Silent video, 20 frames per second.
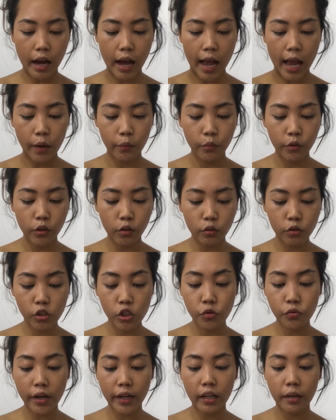I would
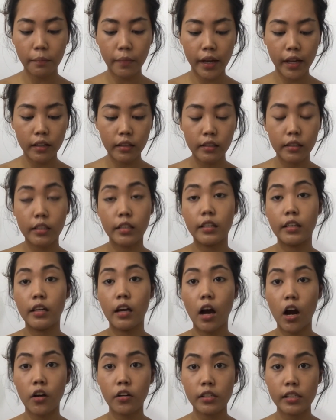also recommend
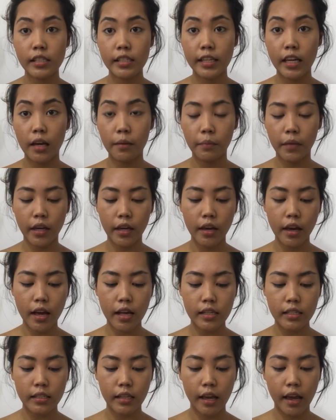the RCMA
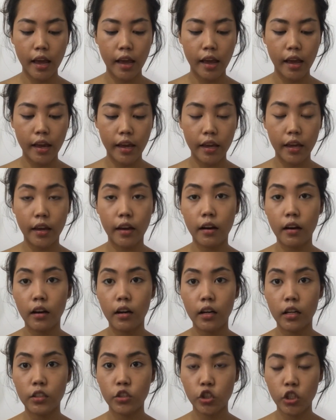as
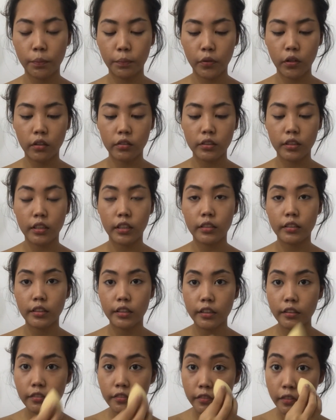a cheaper
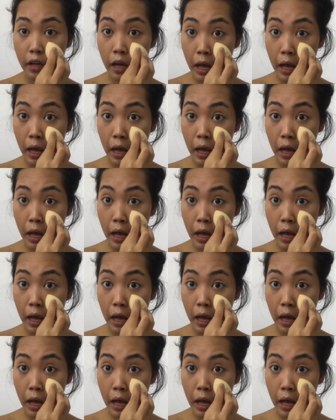alternative.